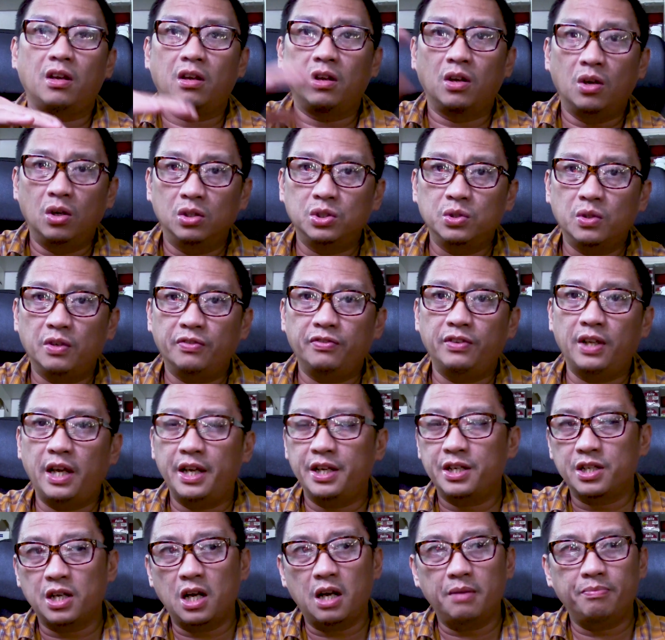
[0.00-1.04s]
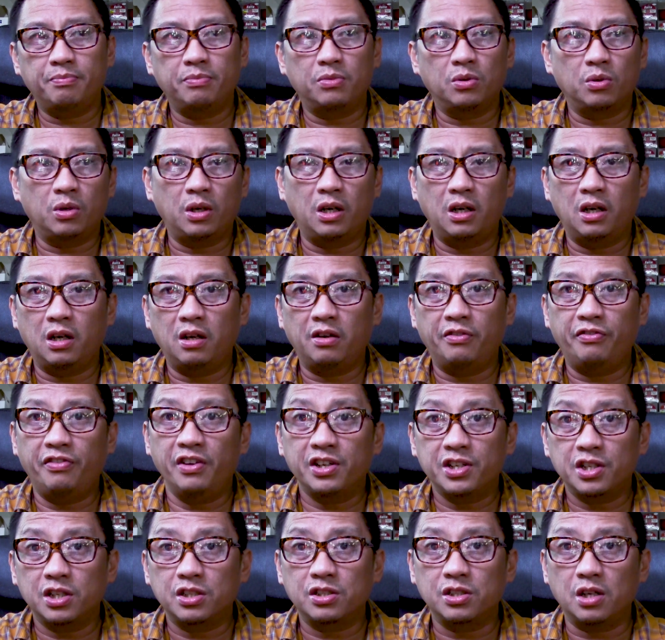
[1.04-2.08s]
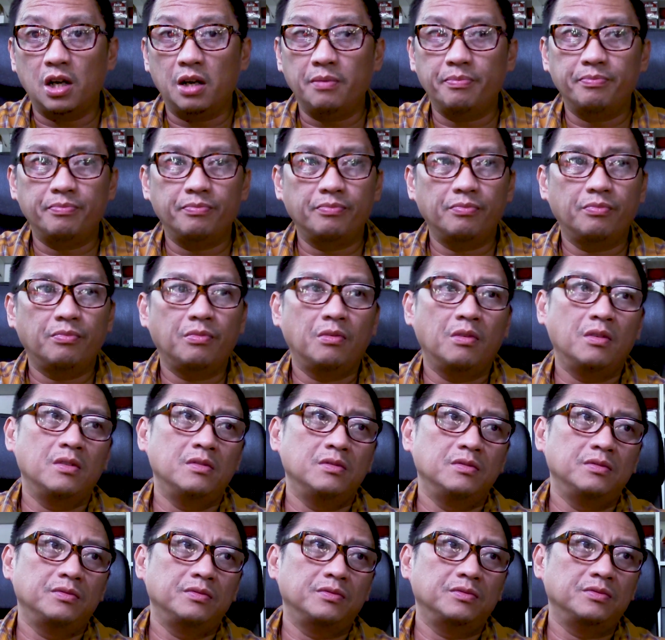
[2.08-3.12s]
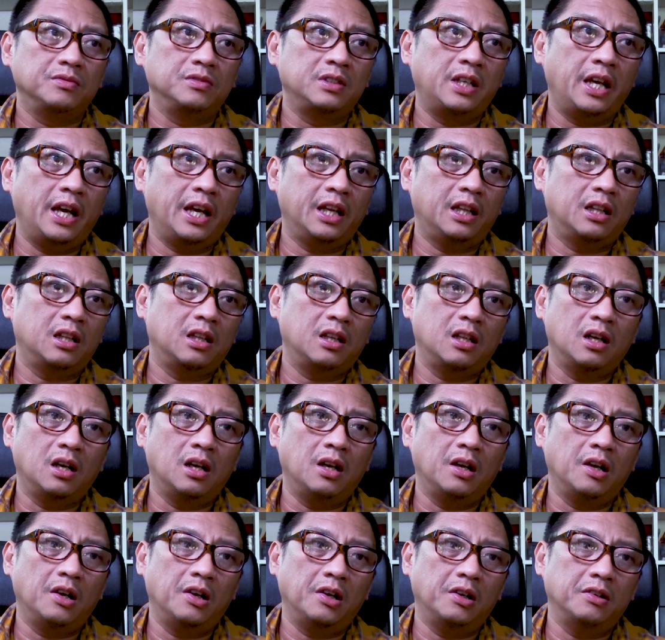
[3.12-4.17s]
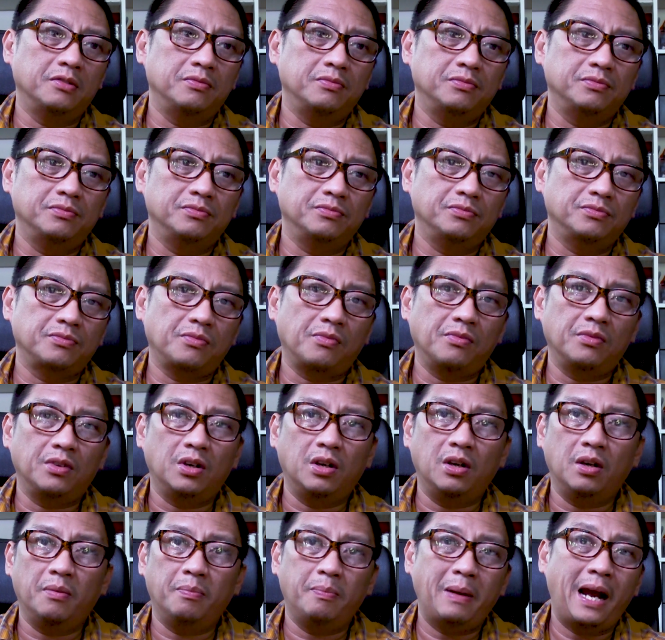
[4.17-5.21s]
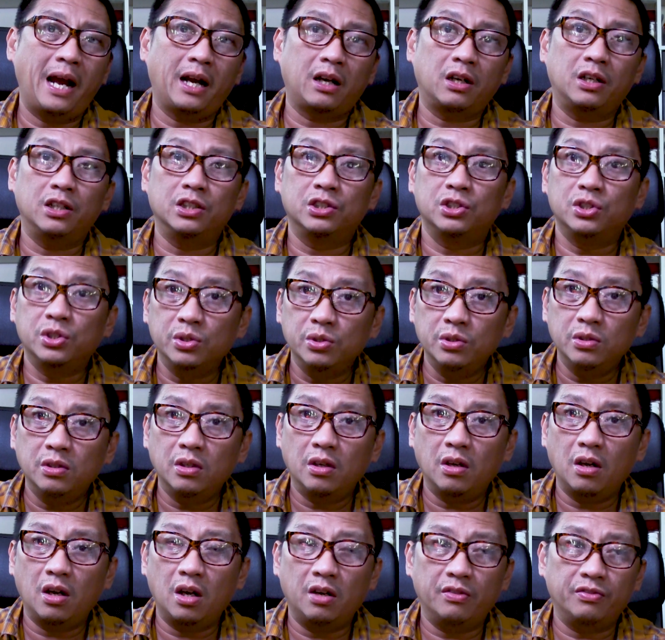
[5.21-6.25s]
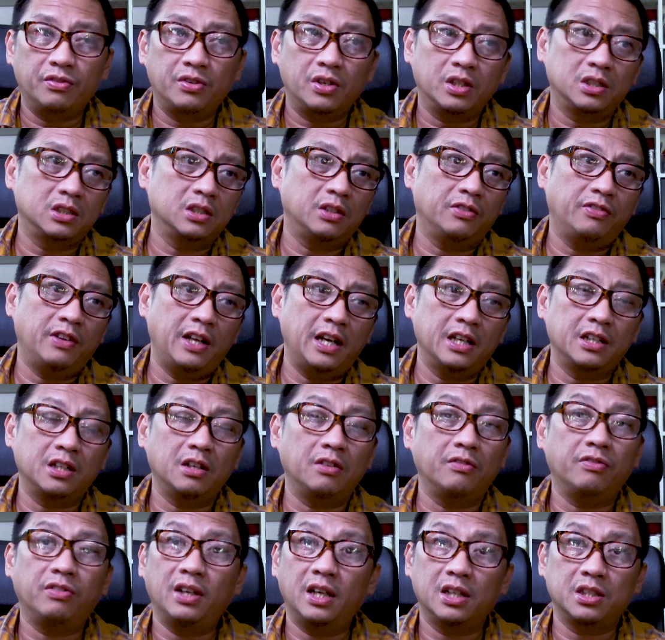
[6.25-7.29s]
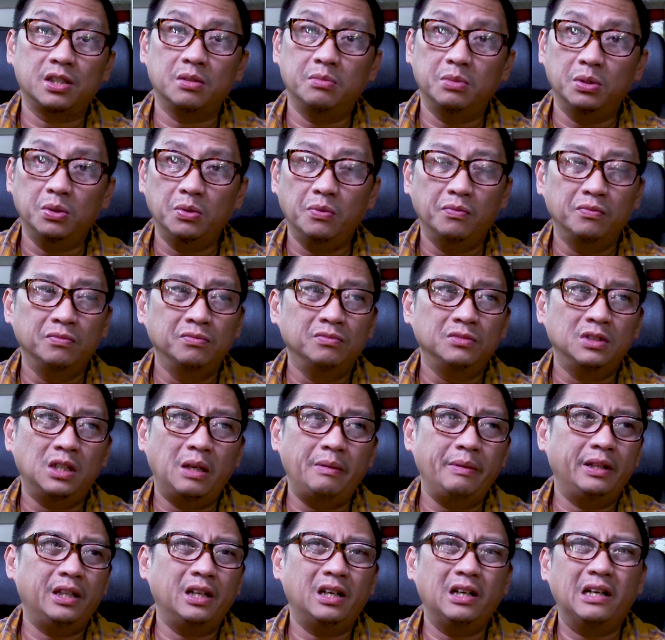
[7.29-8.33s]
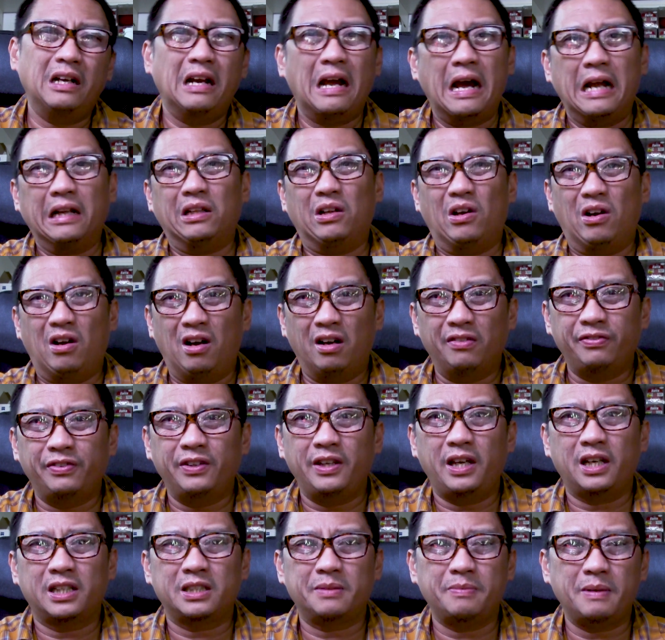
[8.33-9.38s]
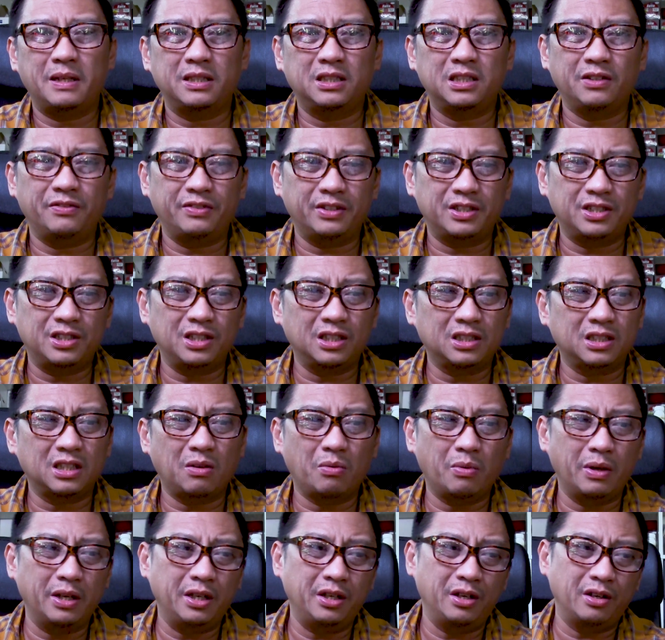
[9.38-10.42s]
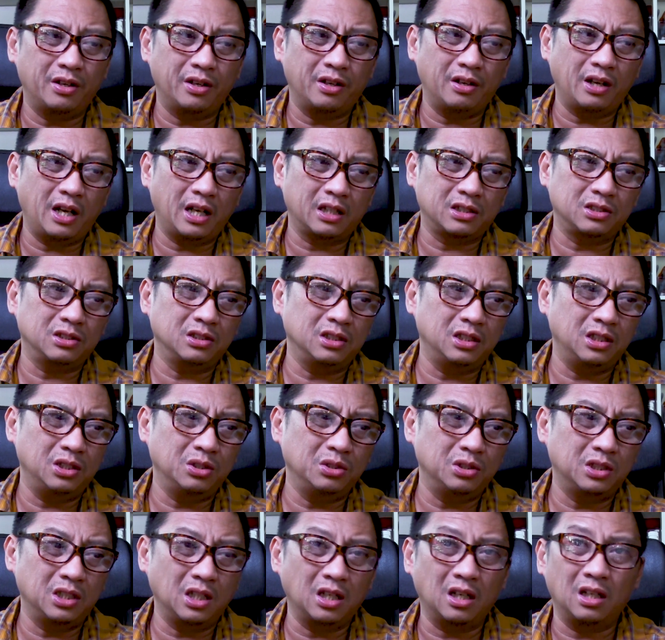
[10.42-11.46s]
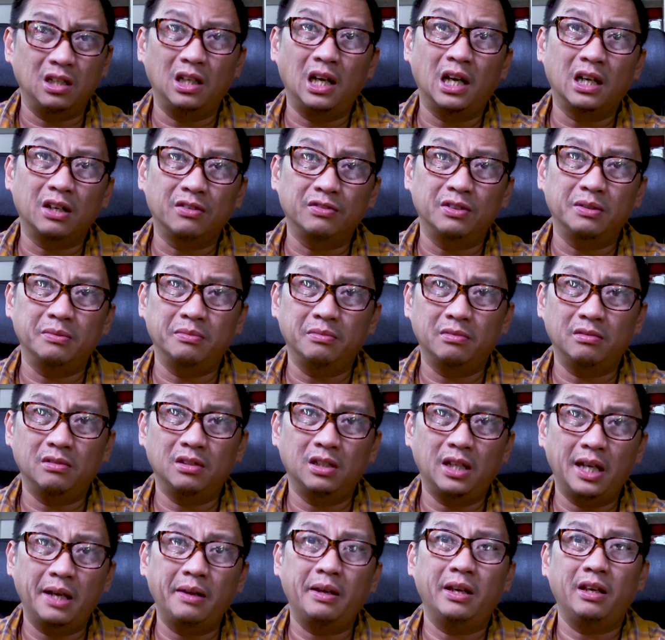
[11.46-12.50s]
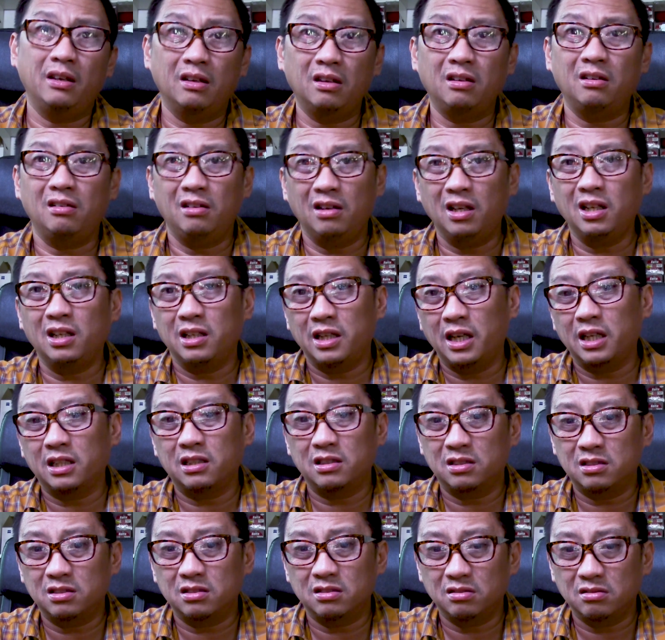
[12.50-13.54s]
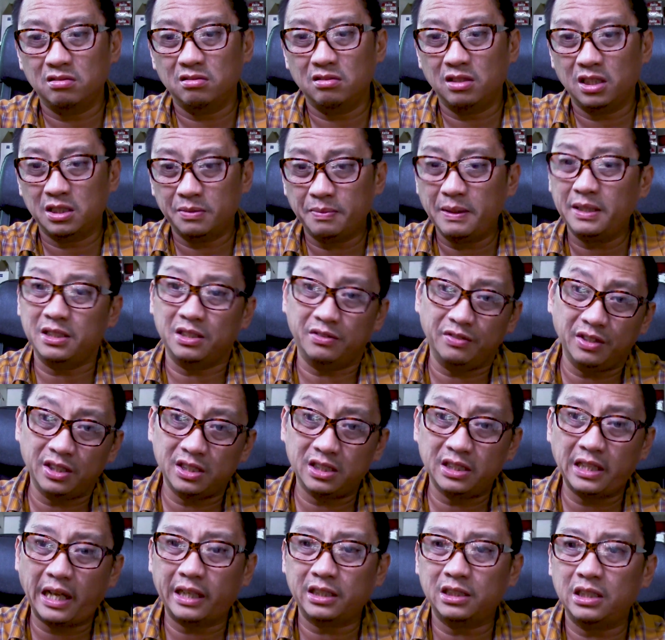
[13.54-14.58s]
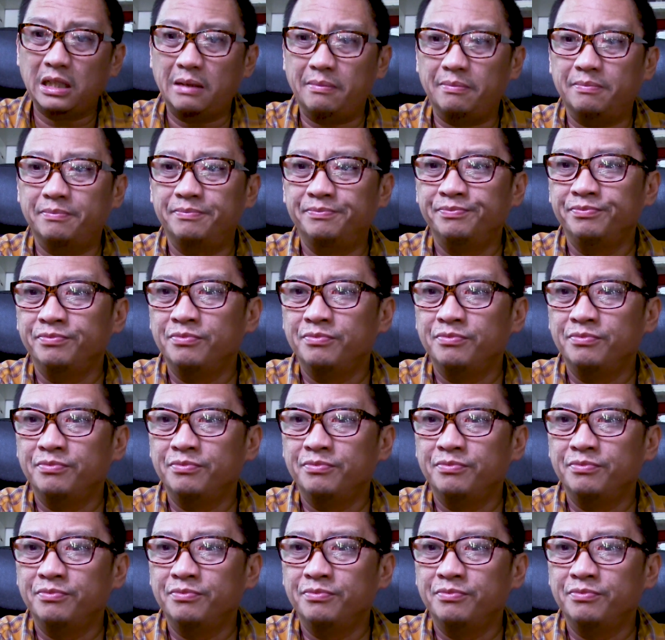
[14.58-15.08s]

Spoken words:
Go to a fly shop or a fishing shop, get a pack or two of Crystal Flash and Flashaboo. I mean, they're not awfully expensive. It's just that when you're actually using a lot of them, it gets expensive. It stacks up.